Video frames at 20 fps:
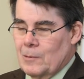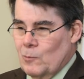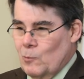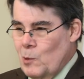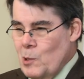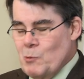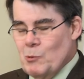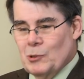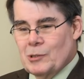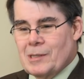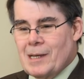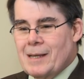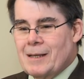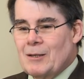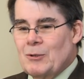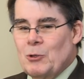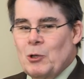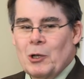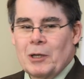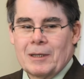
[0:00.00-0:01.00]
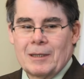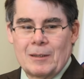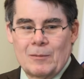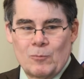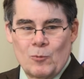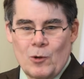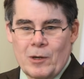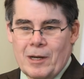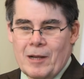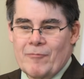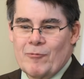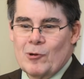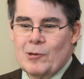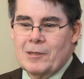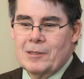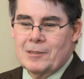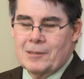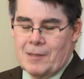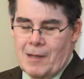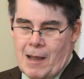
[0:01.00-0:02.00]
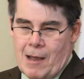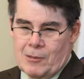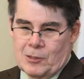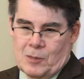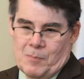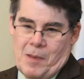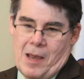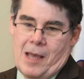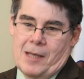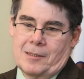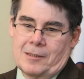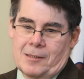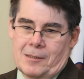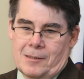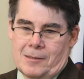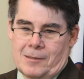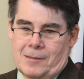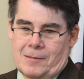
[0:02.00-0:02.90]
We will take a look at whatever it is the House passes.